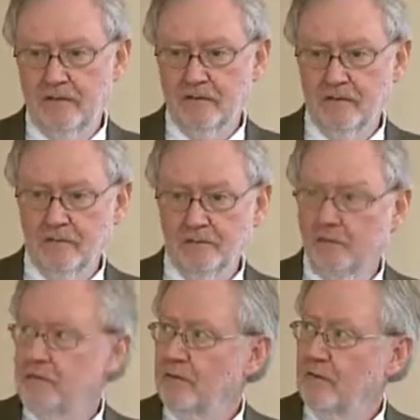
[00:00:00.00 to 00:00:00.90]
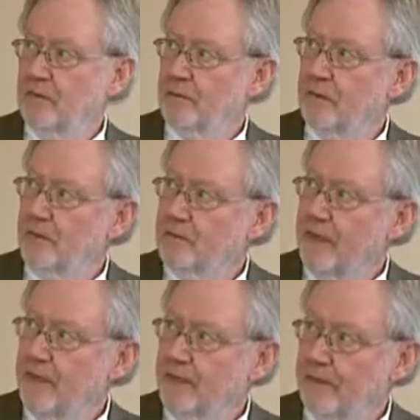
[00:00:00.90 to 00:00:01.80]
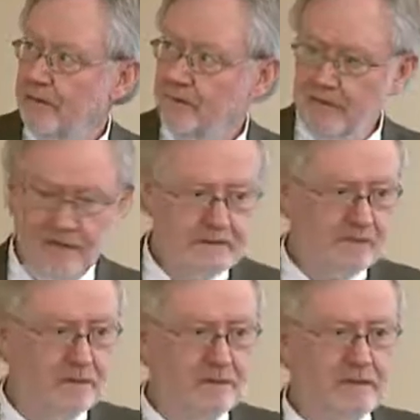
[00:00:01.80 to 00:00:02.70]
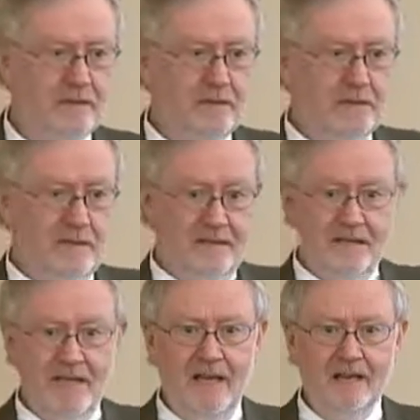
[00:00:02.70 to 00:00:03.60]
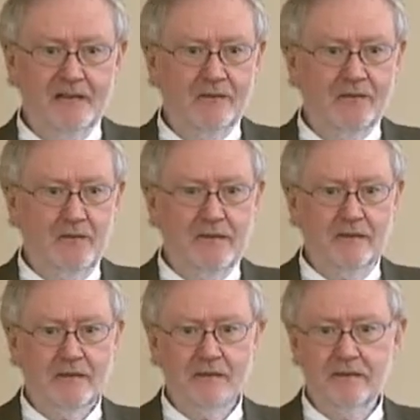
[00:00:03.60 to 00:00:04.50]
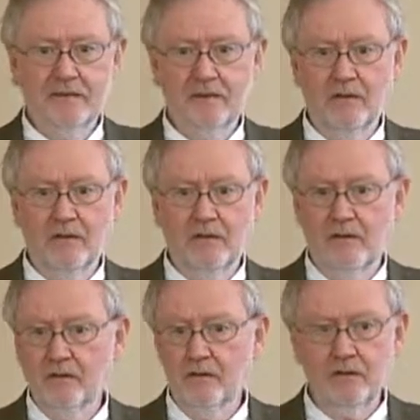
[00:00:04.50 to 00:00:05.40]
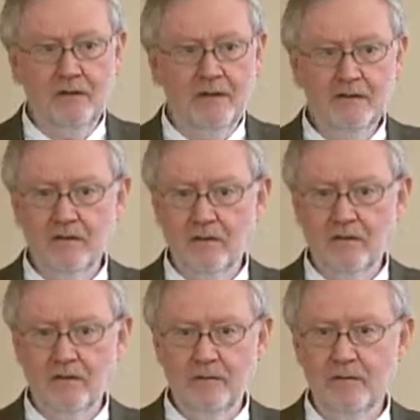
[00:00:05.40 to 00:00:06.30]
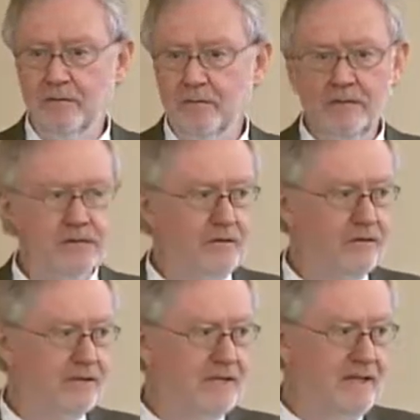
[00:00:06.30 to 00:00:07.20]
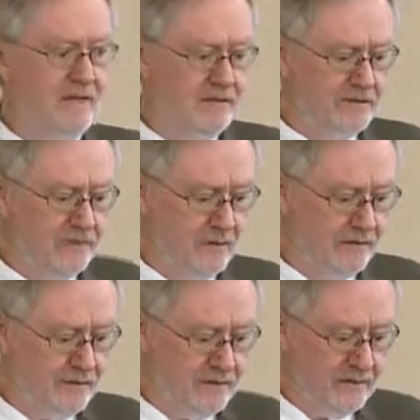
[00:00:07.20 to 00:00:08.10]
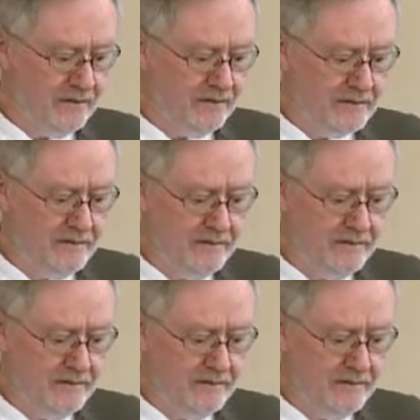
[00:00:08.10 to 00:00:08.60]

So in terms of what's a baseline, to us it was status and trends. are, there, are there trends occurring? What's, what's the current status and what are the trends?